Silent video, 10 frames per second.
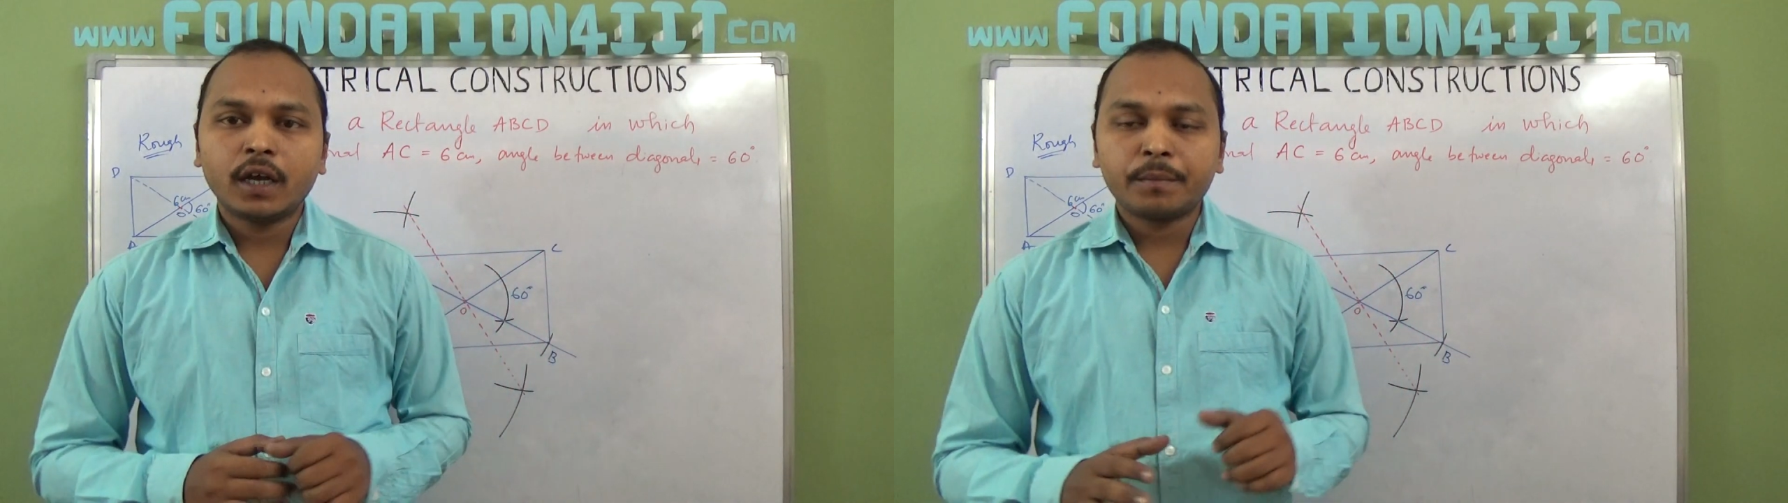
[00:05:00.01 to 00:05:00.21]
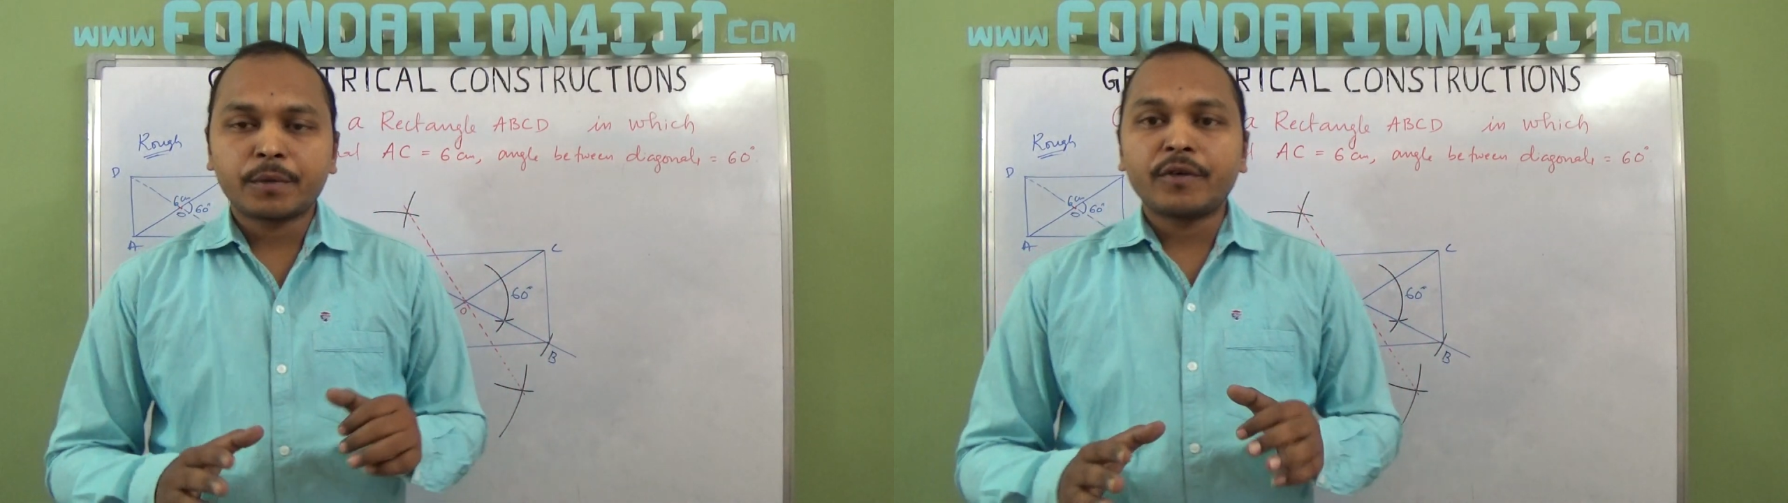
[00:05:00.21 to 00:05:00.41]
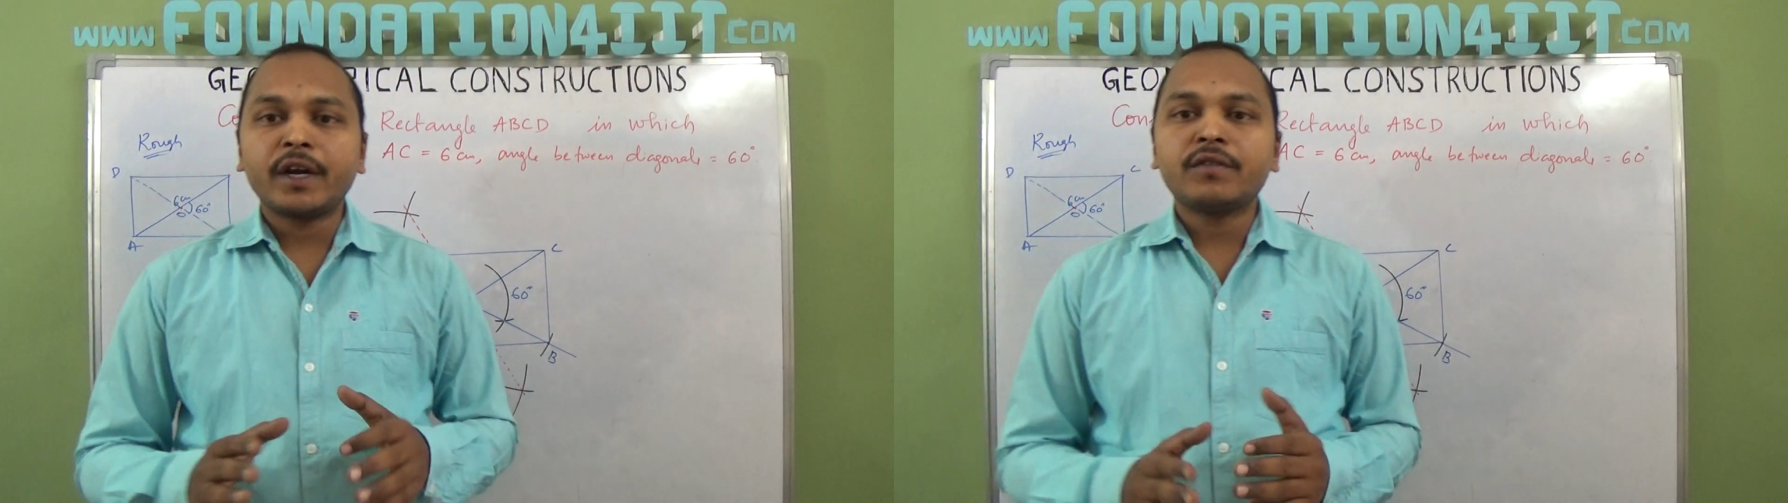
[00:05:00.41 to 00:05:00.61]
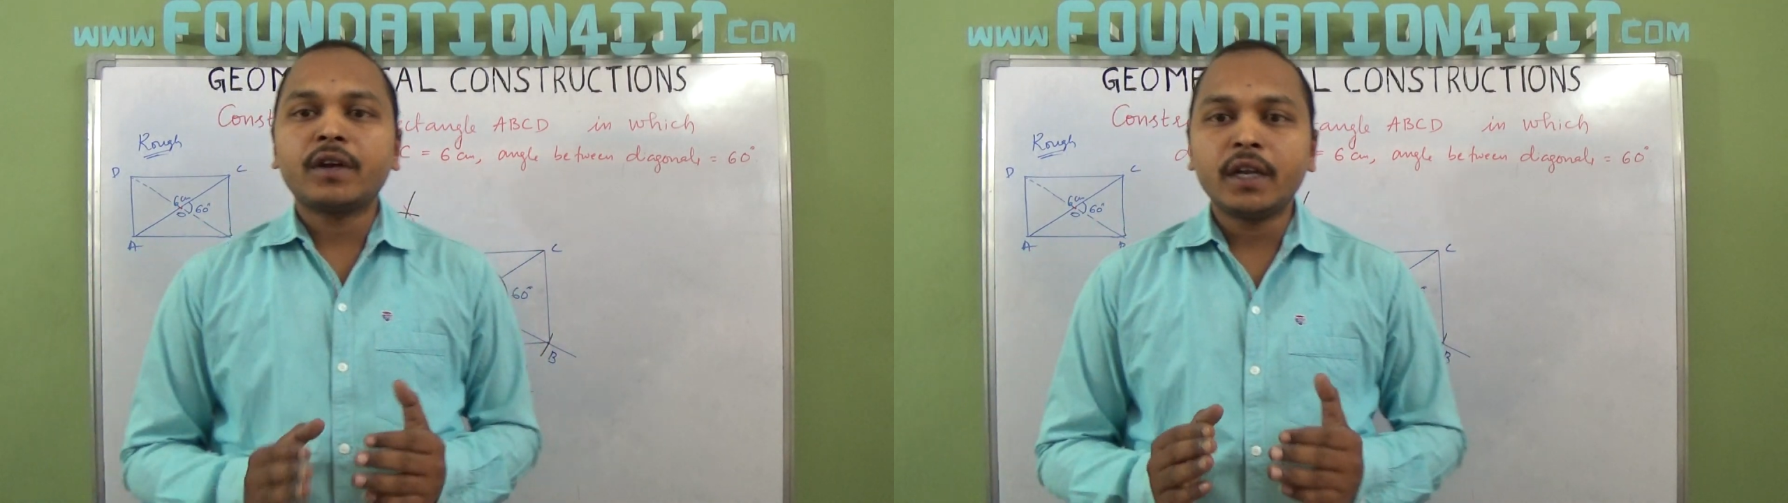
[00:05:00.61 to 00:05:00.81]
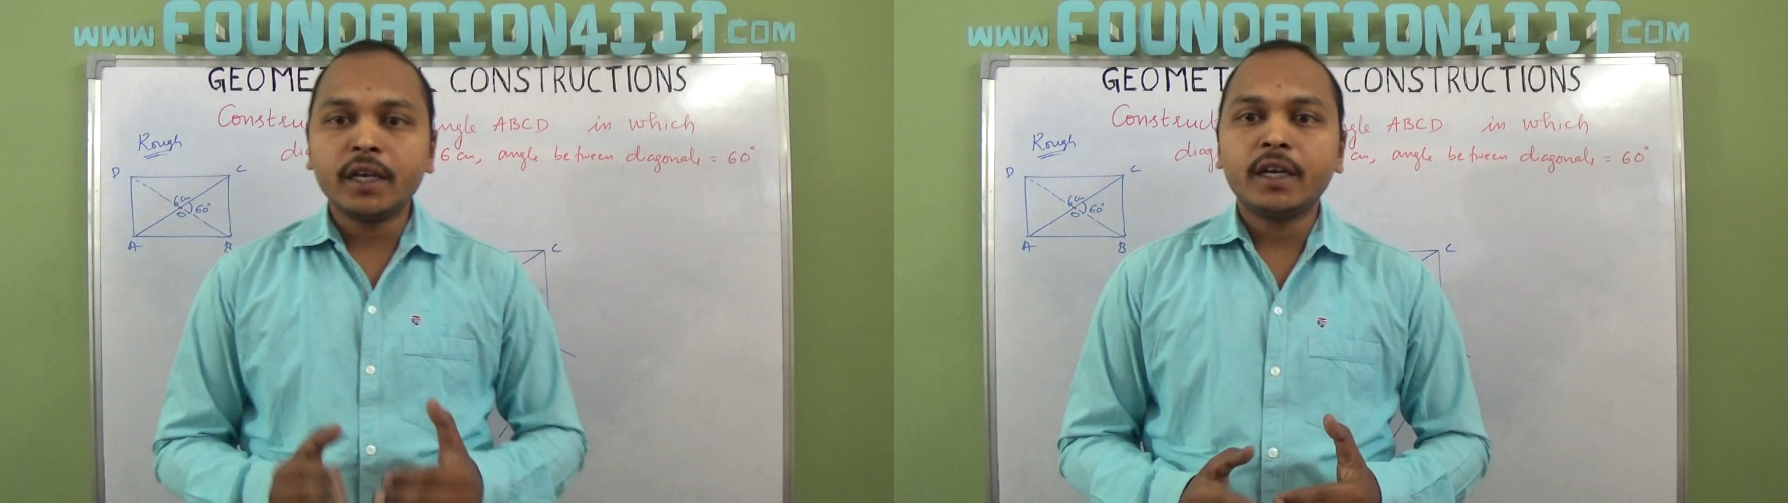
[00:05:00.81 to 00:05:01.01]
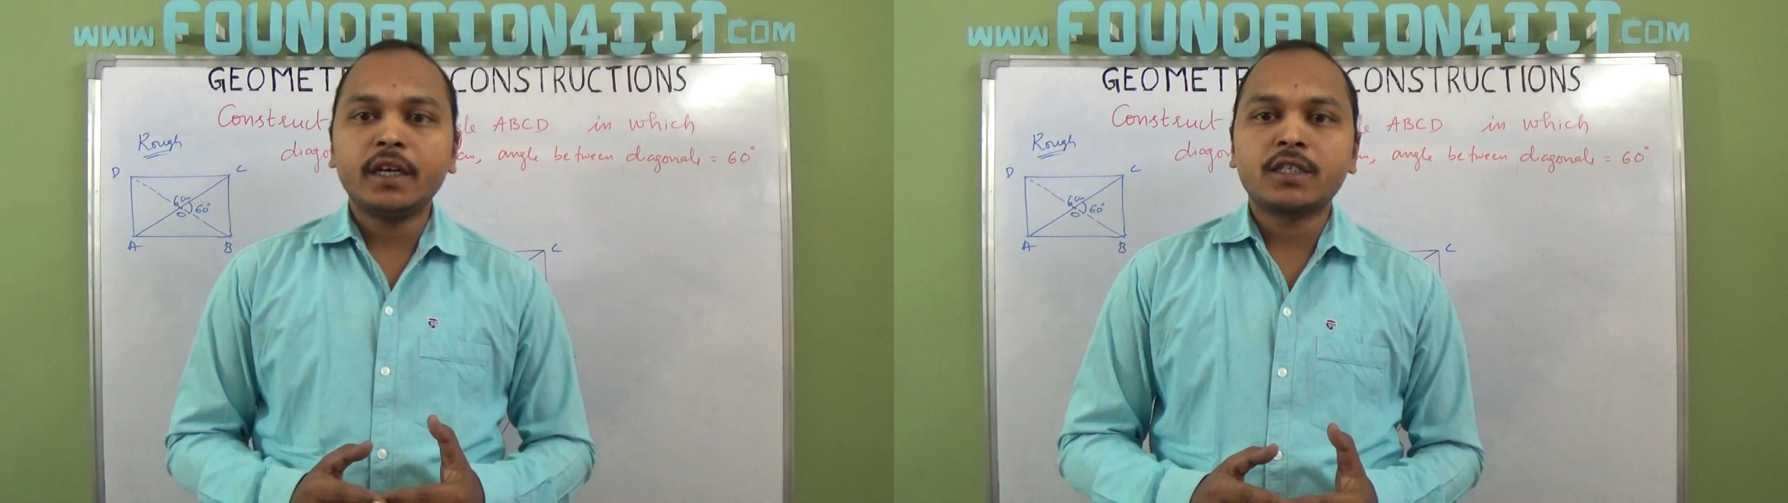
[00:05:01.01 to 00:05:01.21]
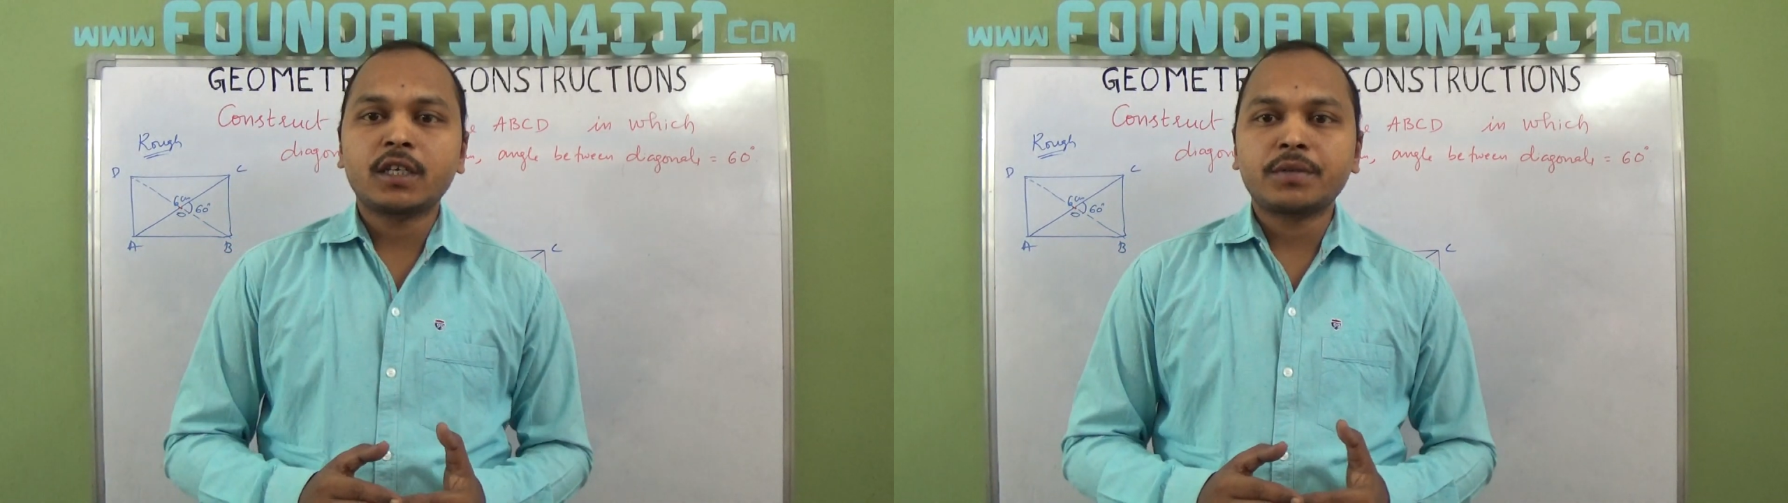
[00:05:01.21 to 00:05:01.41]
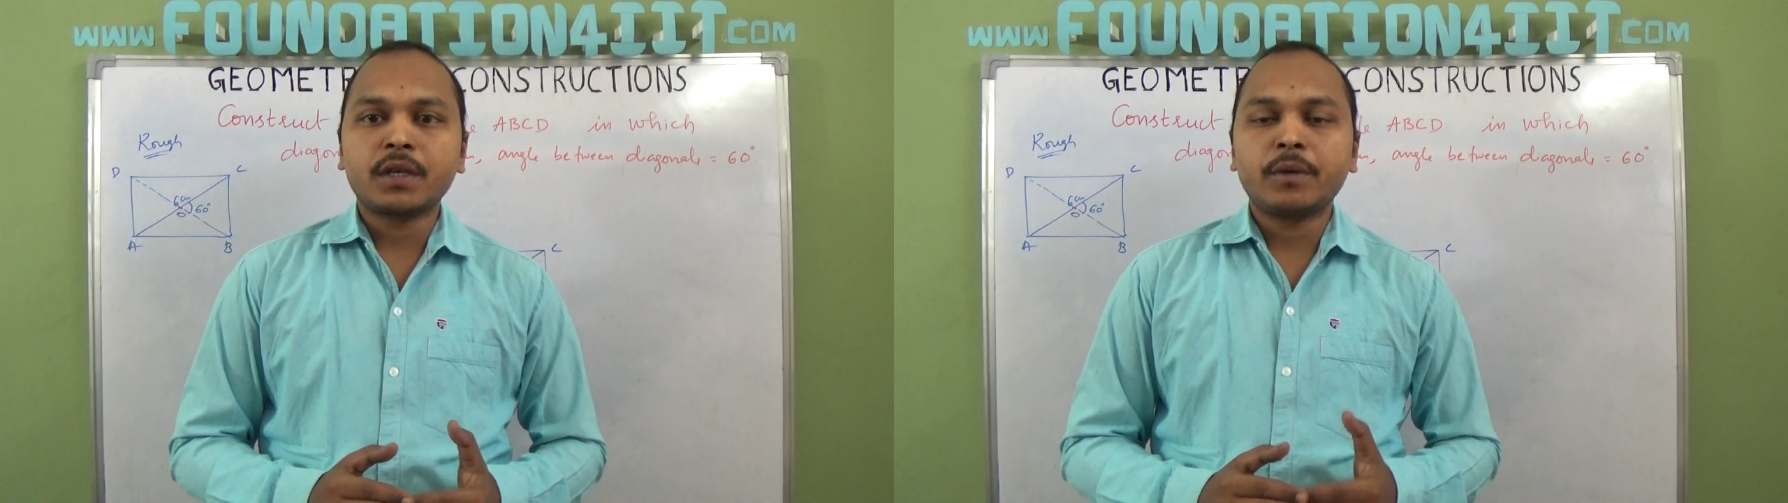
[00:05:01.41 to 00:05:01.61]
and providing one link in
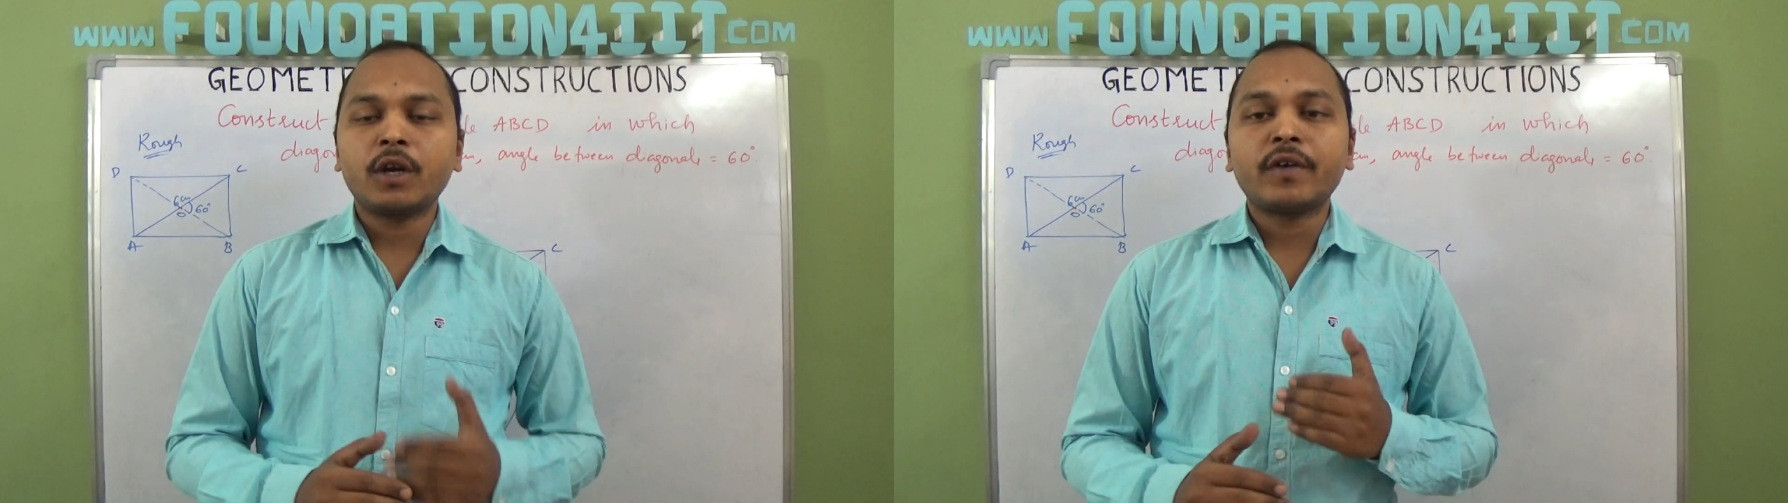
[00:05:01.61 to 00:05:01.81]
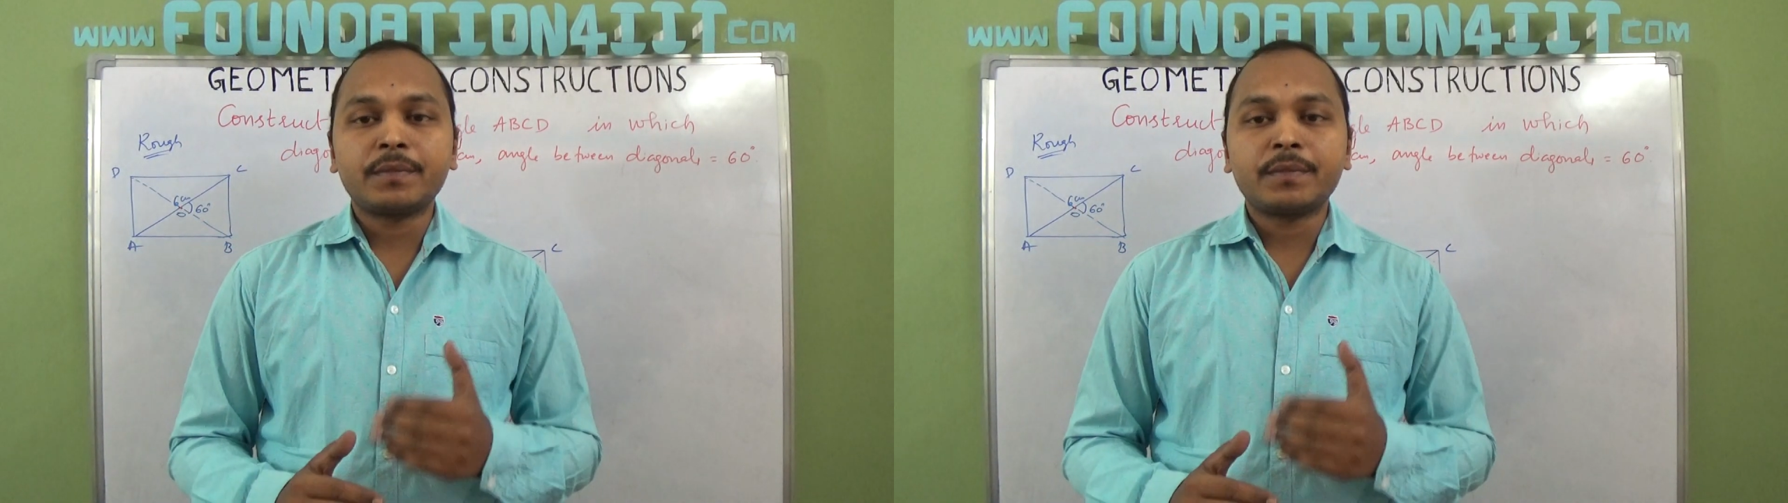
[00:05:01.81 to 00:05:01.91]
description below,